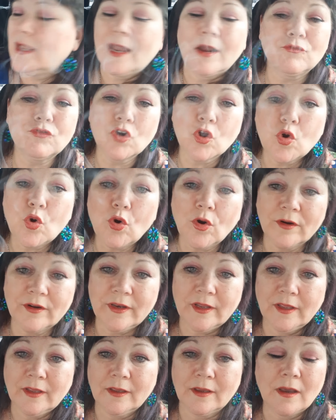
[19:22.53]

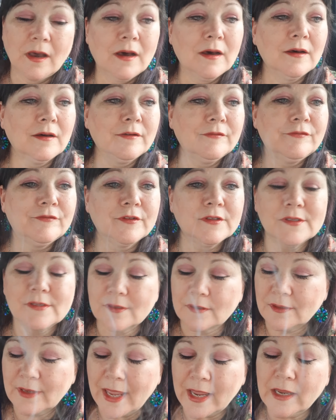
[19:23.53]
recording of
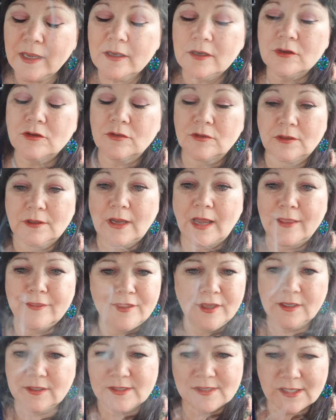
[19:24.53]

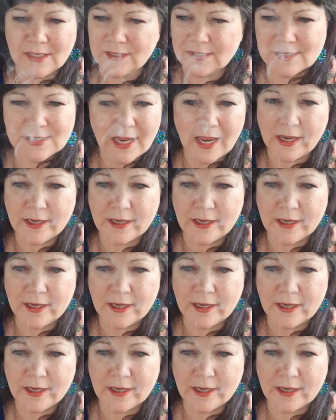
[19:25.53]
six to